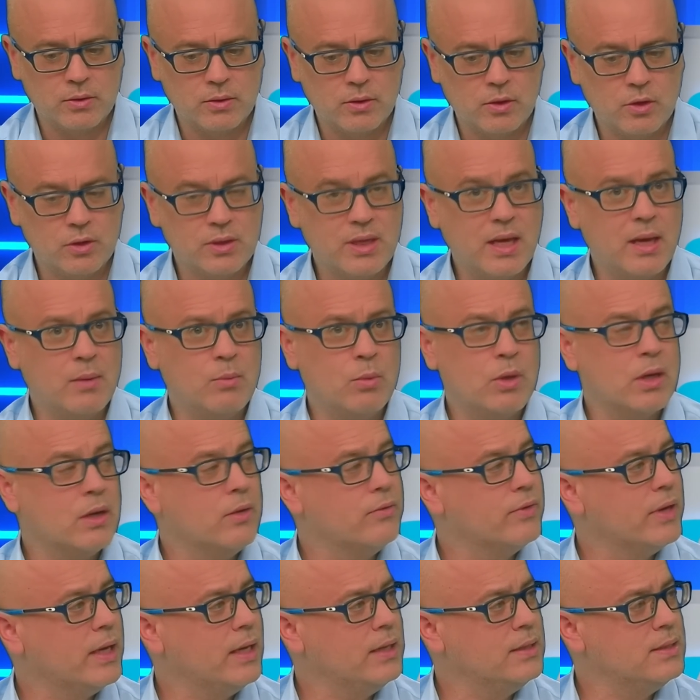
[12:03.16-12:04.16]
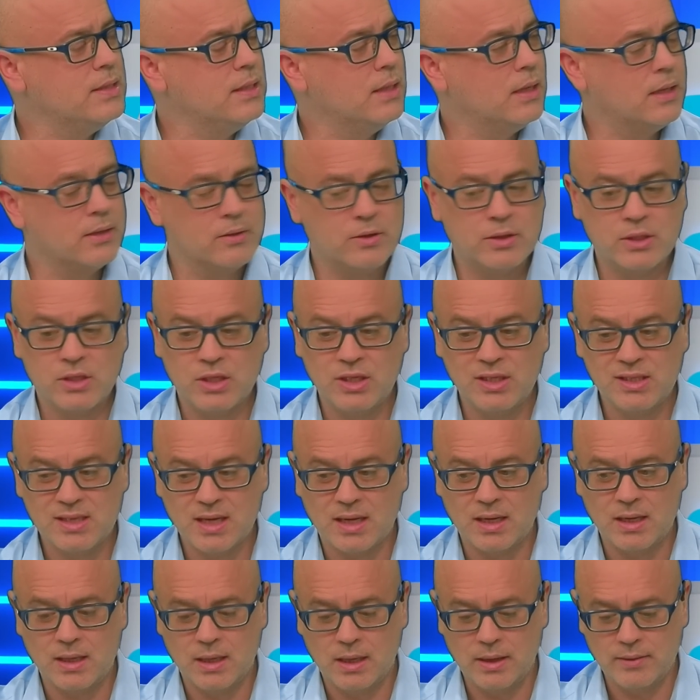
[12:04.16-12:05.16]
Her dam won over 1,800. She's
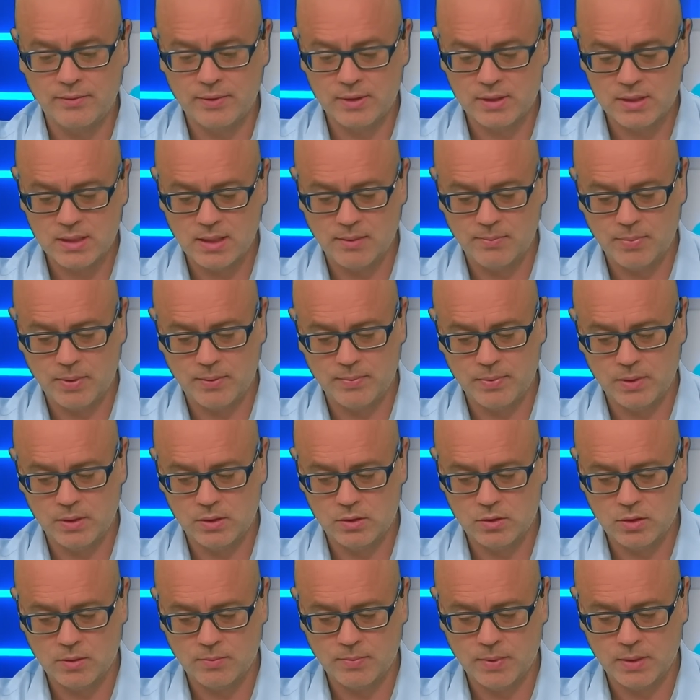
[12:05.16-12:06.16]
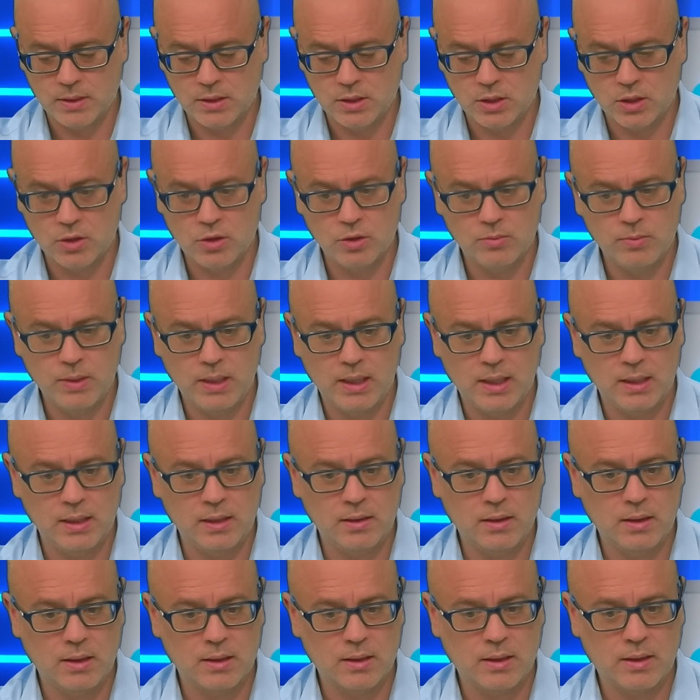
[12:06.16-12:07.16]
going to love the step up in trip, and she could be
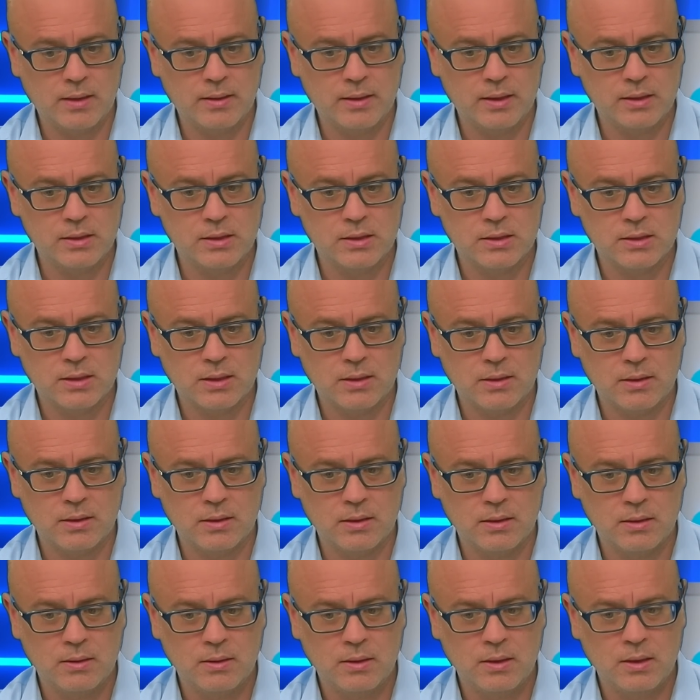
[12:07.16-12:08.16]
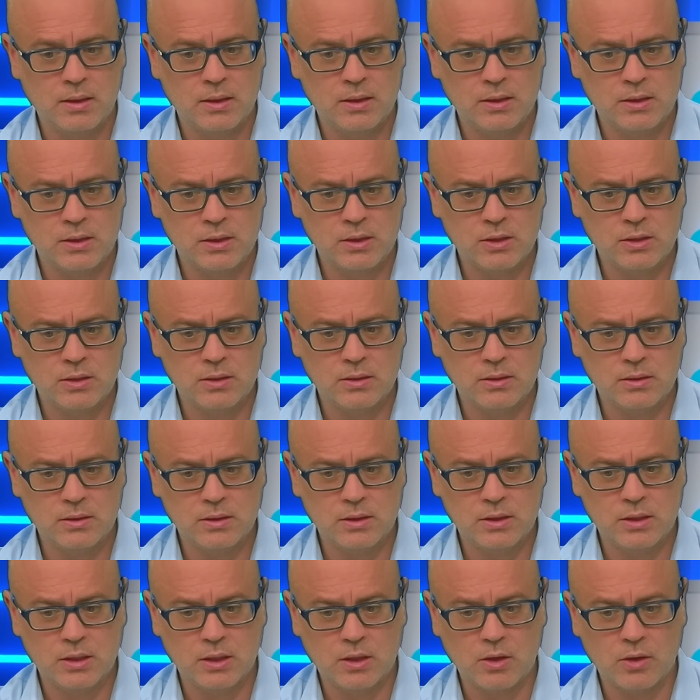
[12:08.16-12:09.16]
anything now that
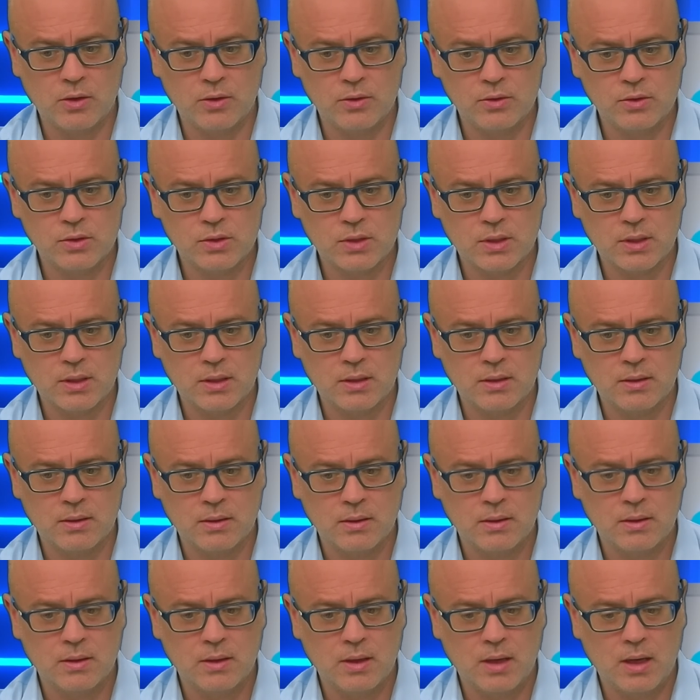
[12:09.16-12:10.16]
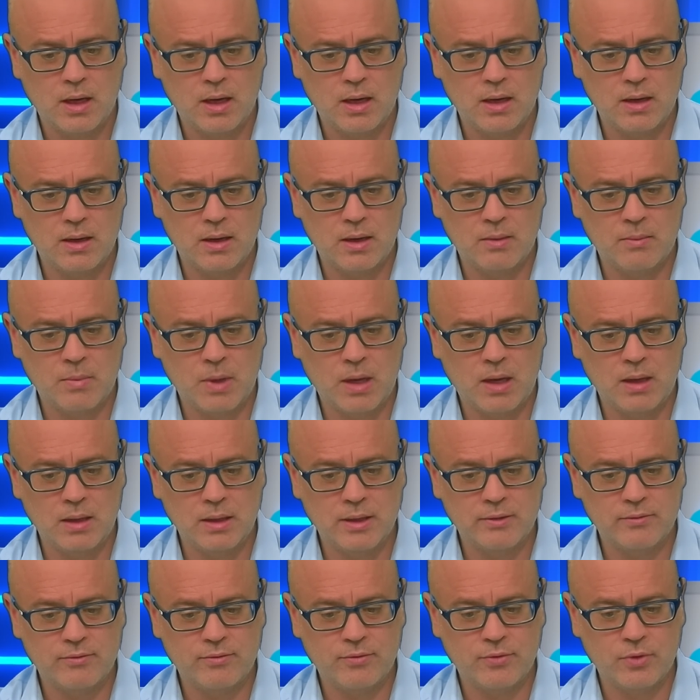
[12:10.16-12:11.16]
she goes a mile
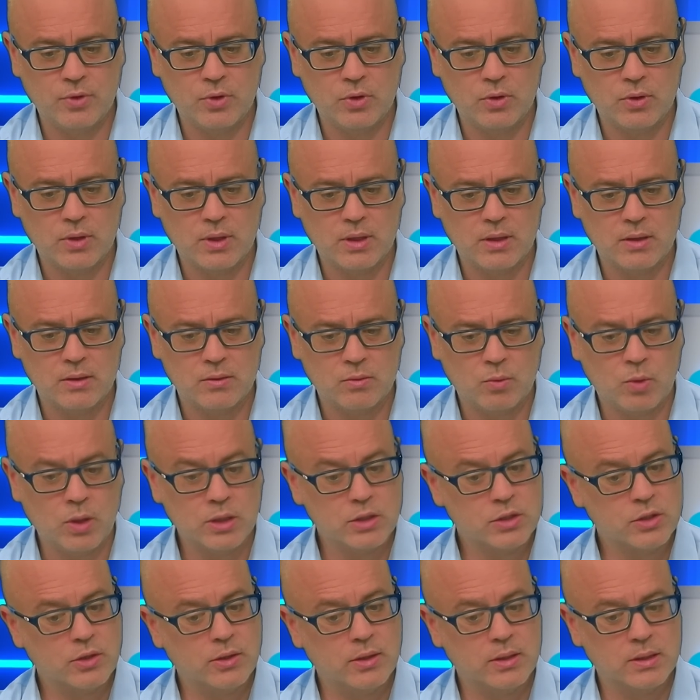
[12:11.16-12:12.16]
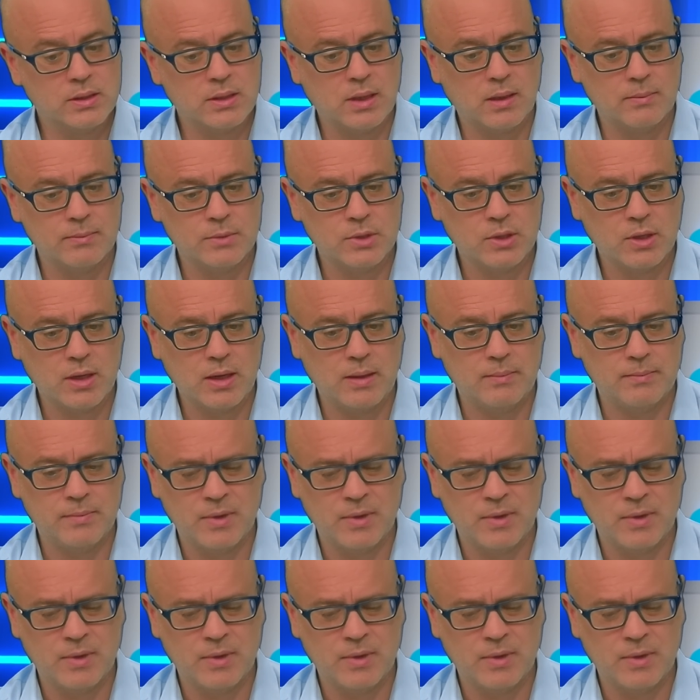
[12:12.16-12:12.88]
then further. Watch her in time to come.